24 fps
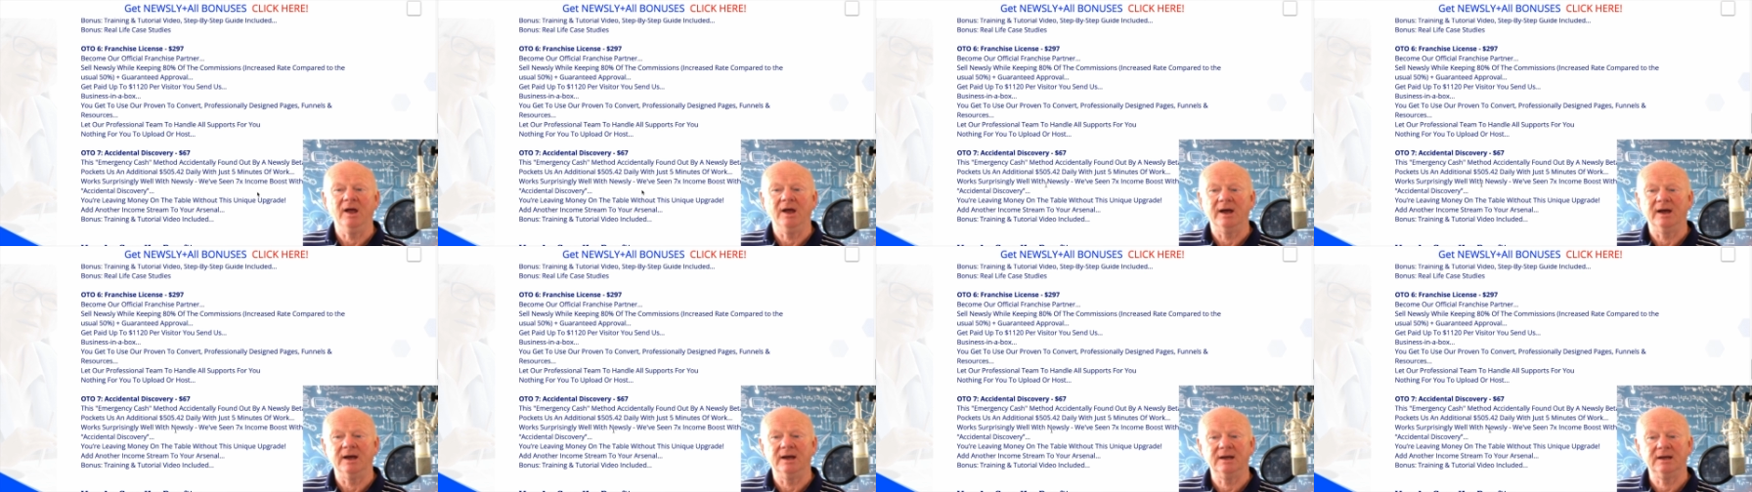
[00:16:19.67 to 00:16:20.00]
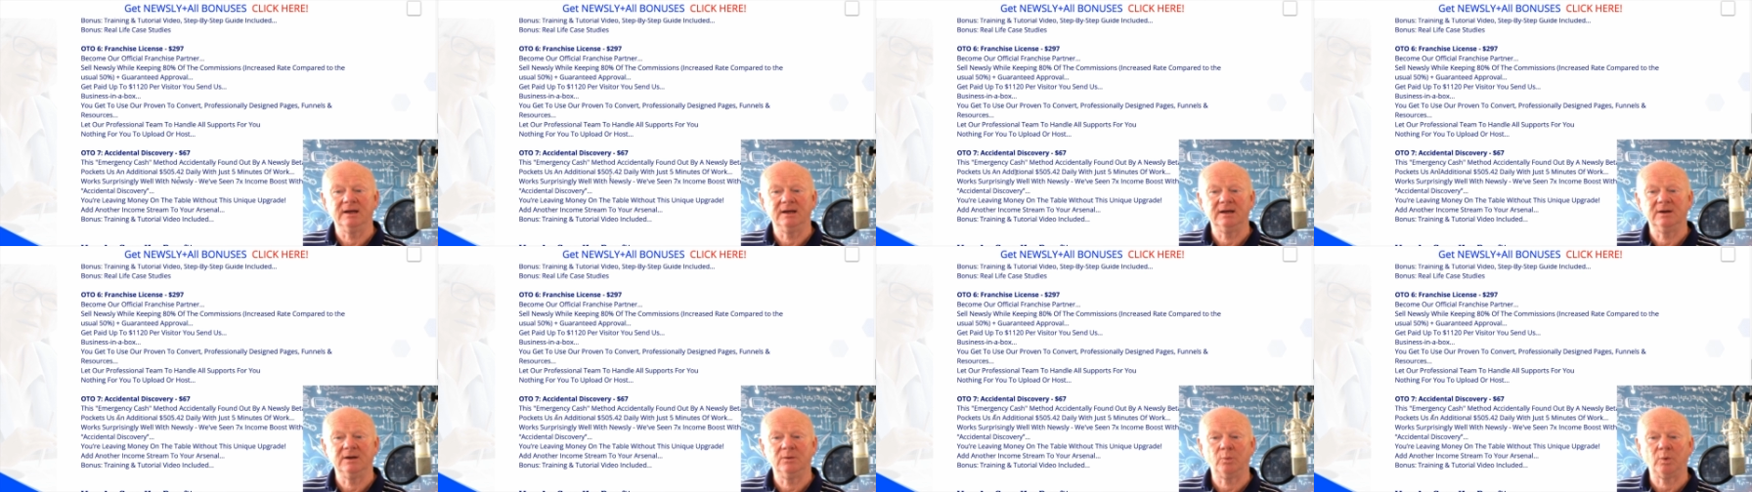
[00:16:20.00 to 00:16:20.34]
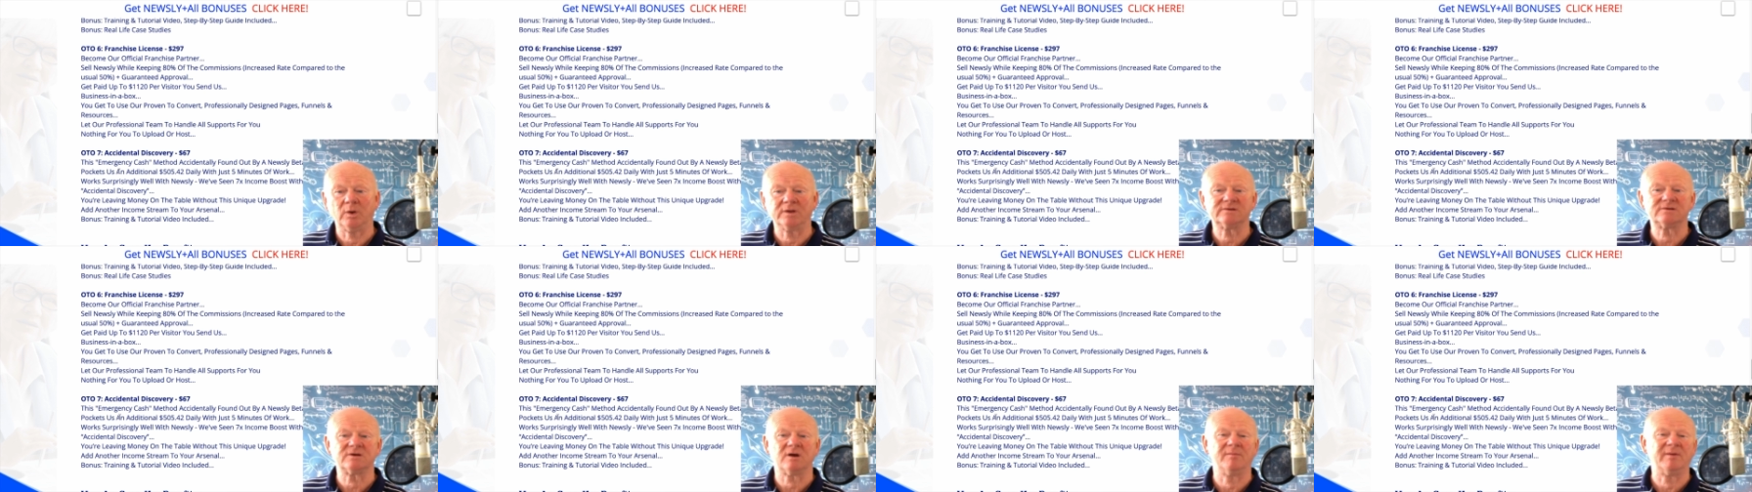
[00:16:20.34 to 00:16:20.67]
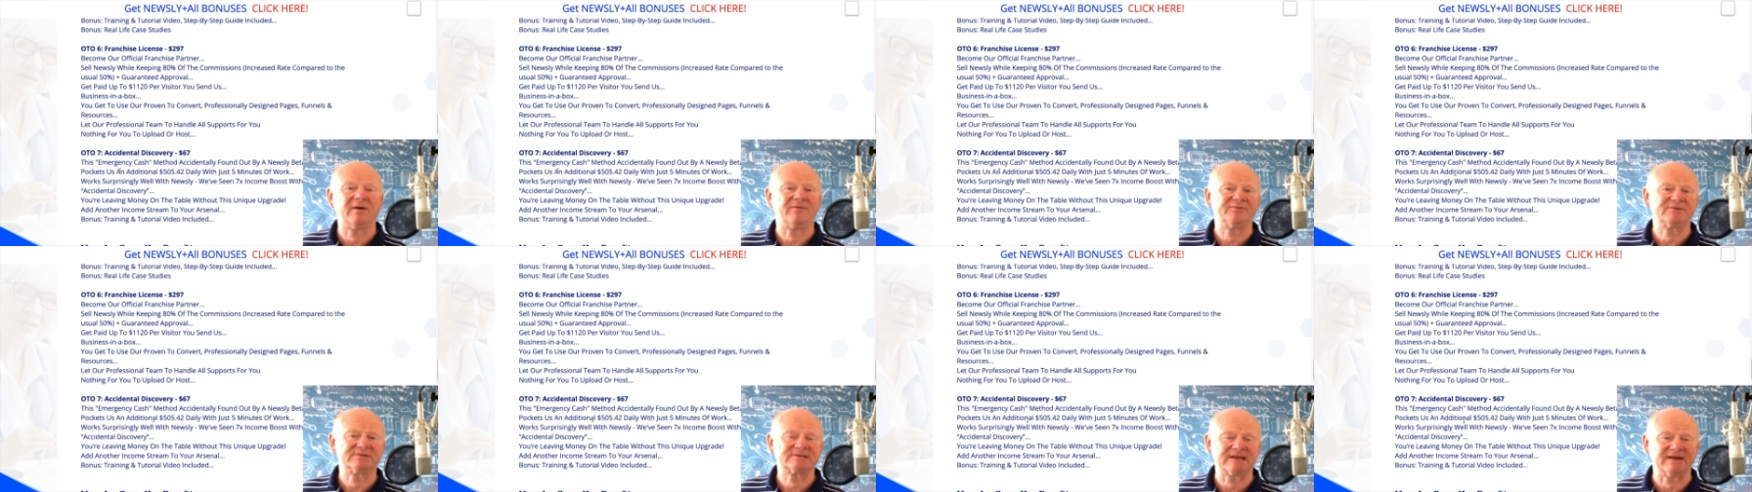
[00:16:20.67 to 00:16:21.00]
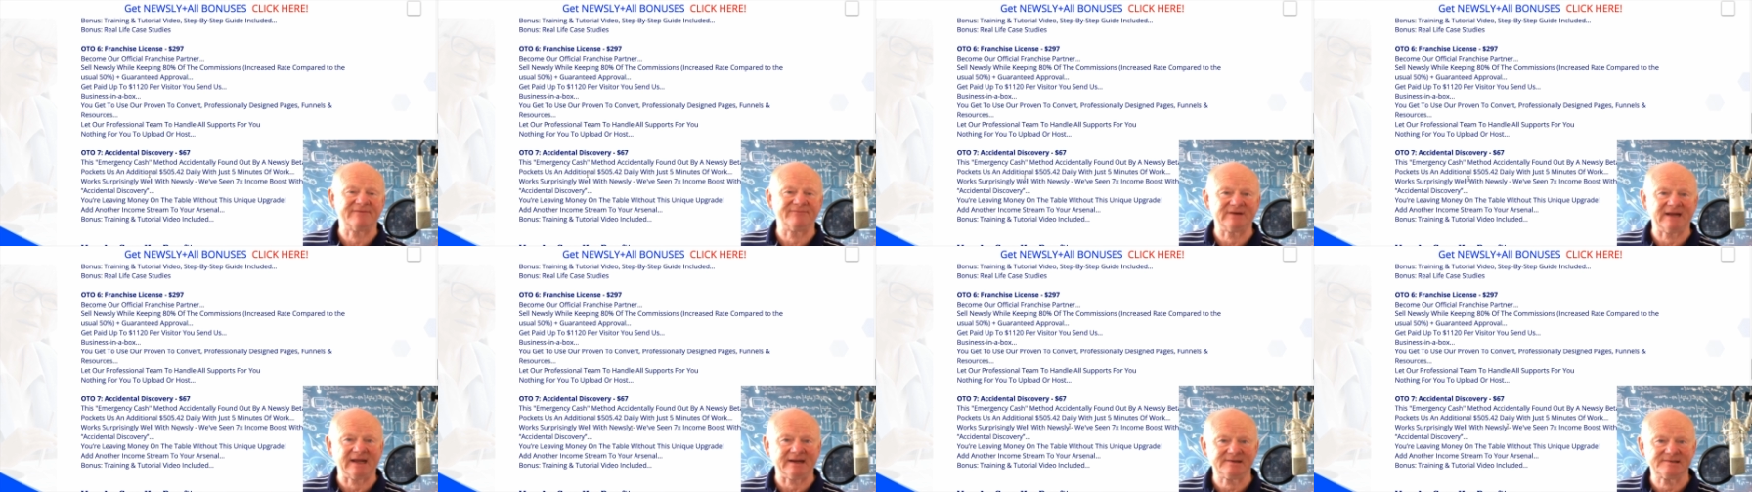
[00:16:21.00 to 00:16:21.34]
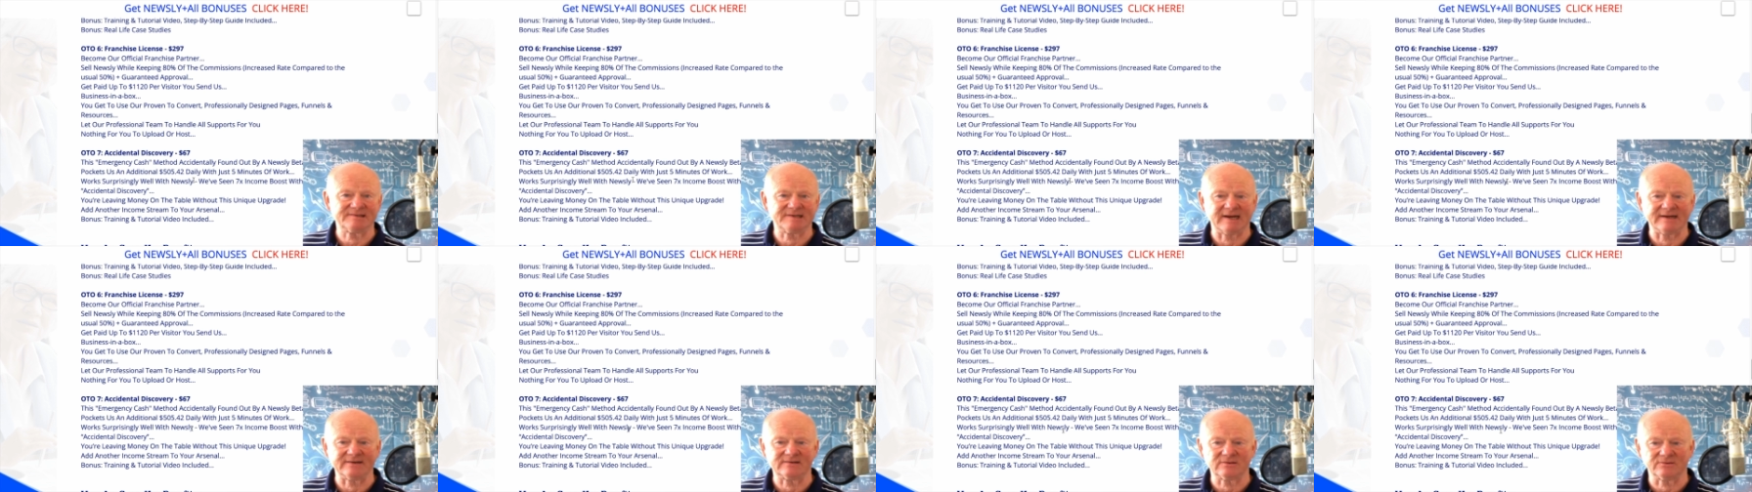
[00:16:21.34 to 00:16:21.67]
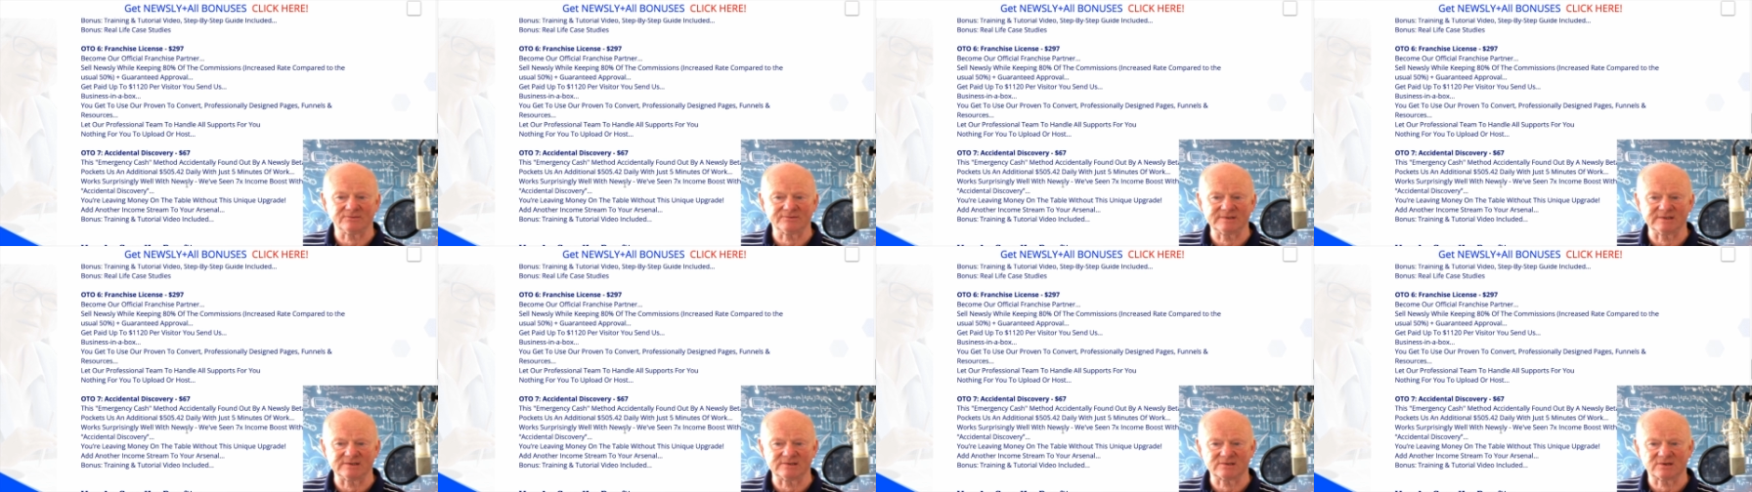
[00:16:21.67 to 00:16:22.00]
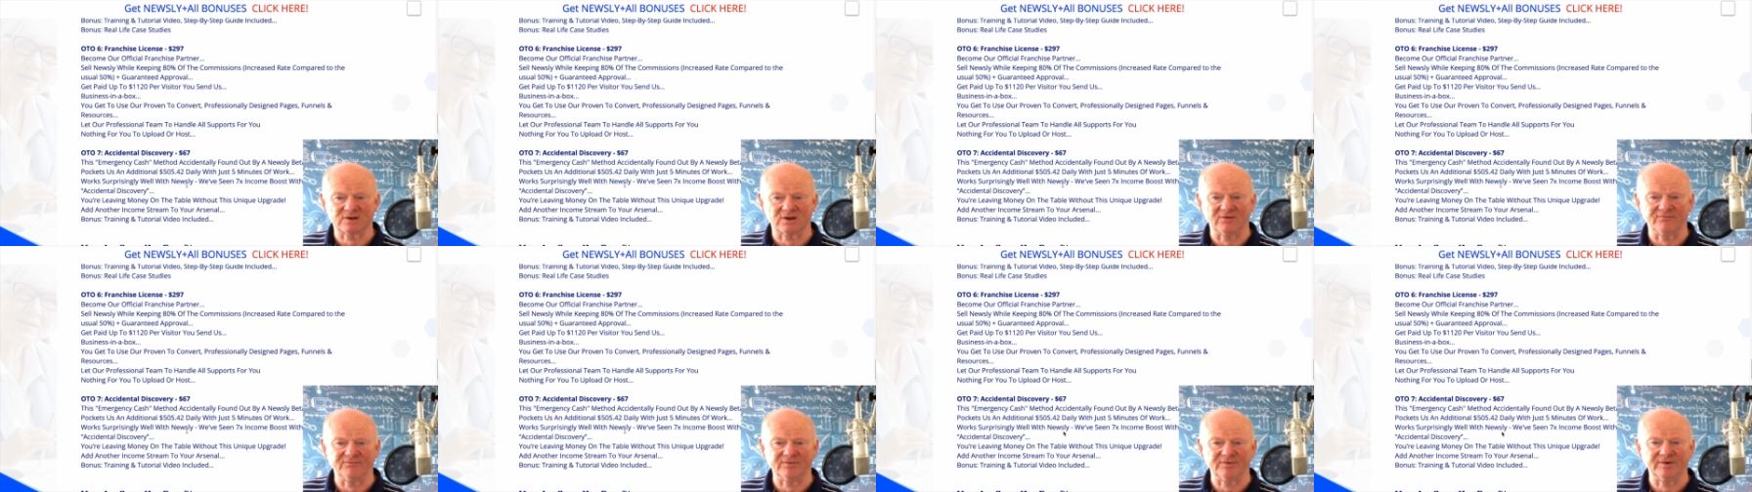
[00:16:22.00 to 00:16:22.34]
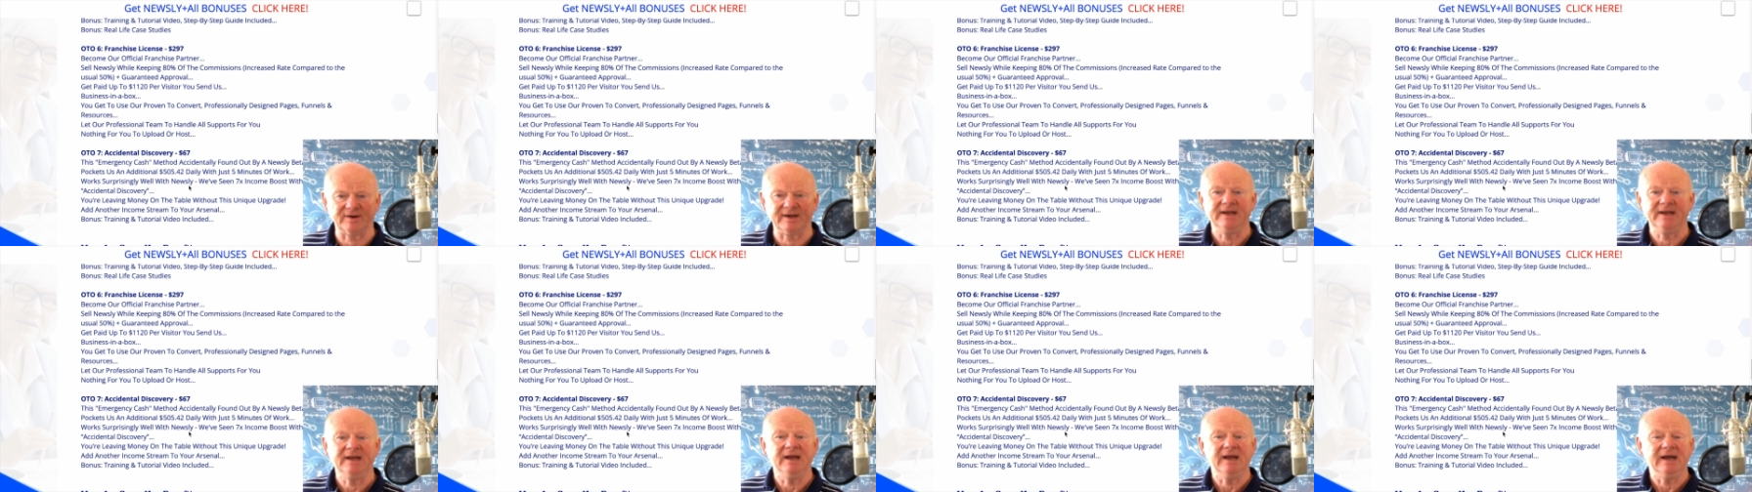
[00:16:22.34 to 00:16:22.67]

Uh, one time offer seven accidental discovery.